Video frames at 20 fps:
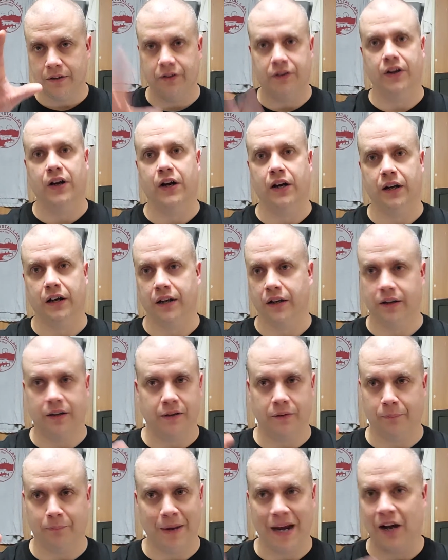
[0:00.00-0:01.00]
do, it
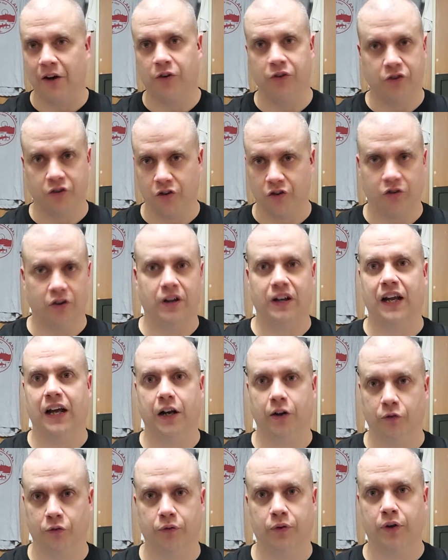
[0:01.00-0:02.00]
balances a
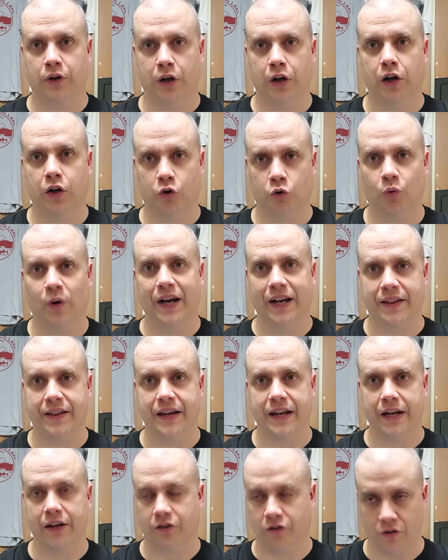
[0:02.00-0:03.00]
lot of uh, great
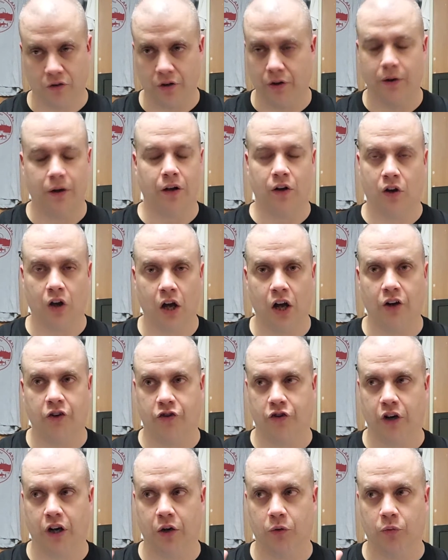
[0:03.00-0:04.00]
things, a lot of
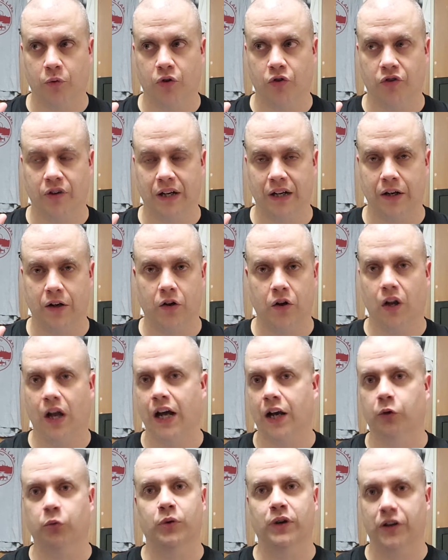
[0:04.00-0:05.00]
genres, and a
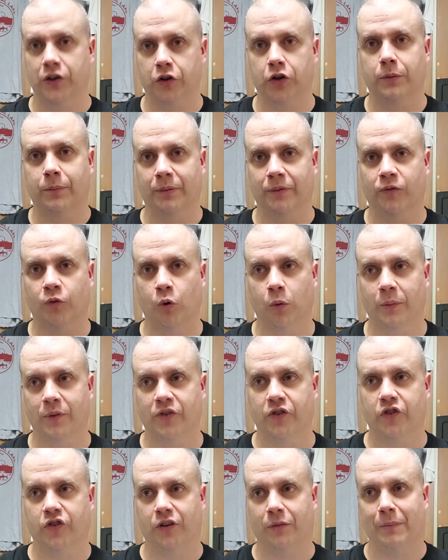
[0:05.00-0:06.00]
lot of really good
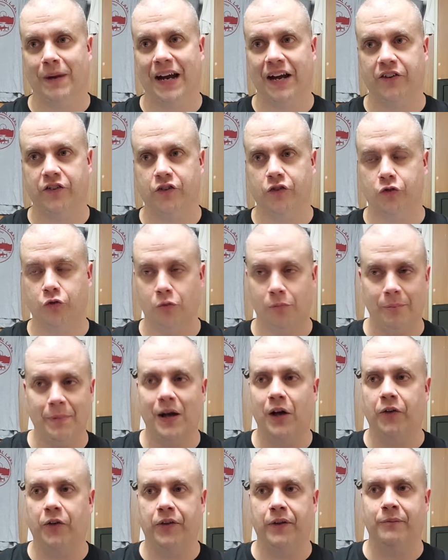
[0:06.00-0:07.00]
performances, and manages to
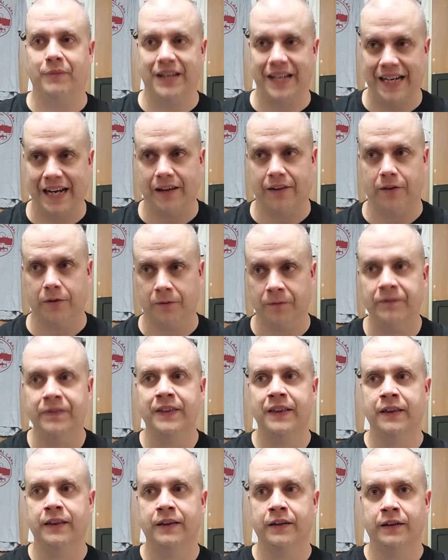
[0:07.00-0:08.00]
meld them together.
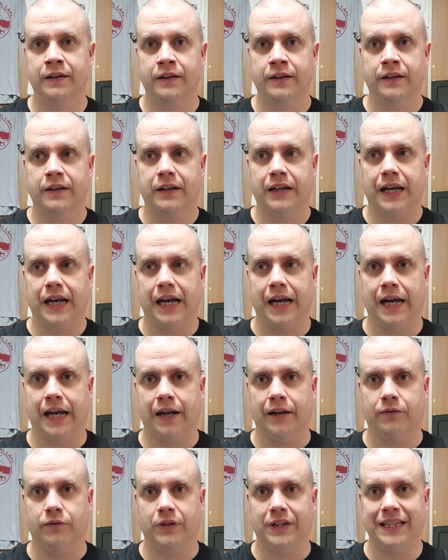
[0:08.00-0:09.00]

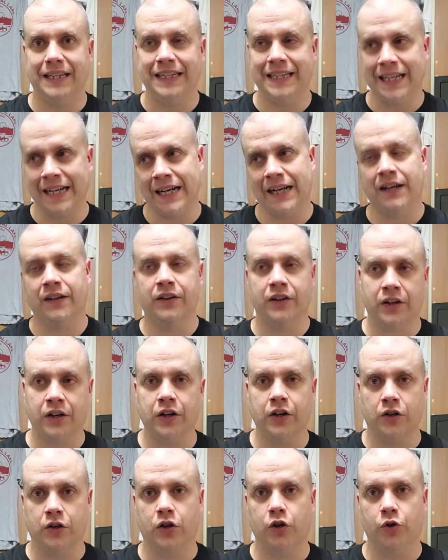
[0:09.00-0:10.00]
And yeah, the
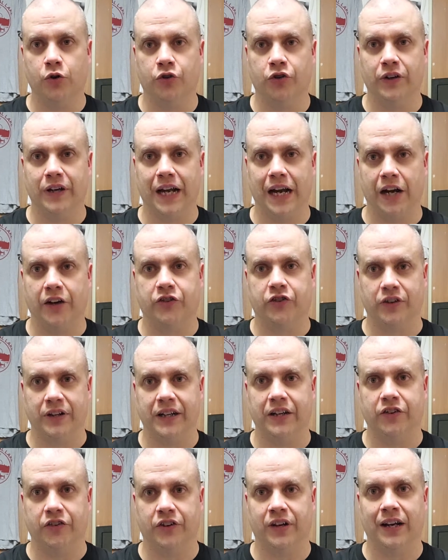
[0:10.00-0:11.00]
conclusion
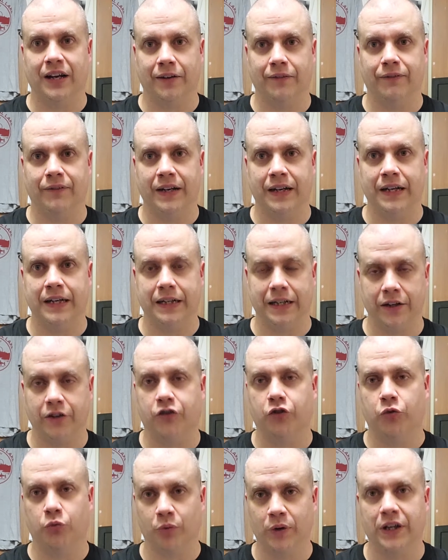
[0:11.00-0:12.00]
actually is kind of fitting, and
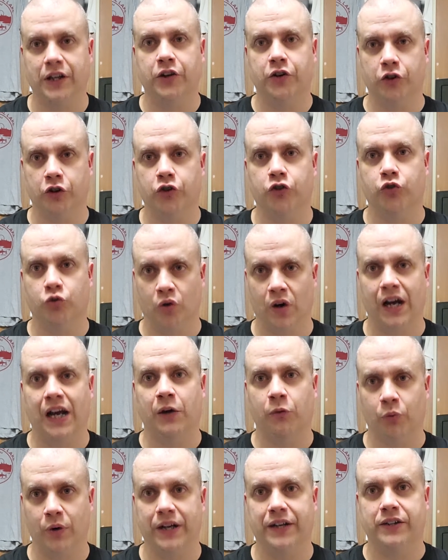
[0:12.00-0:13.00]
it's a really good dry
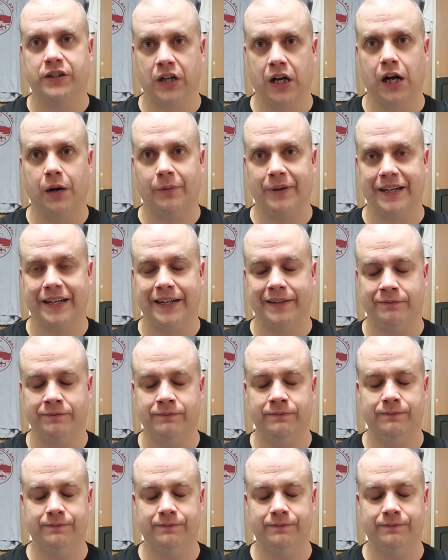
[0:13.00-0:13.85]
wit comedy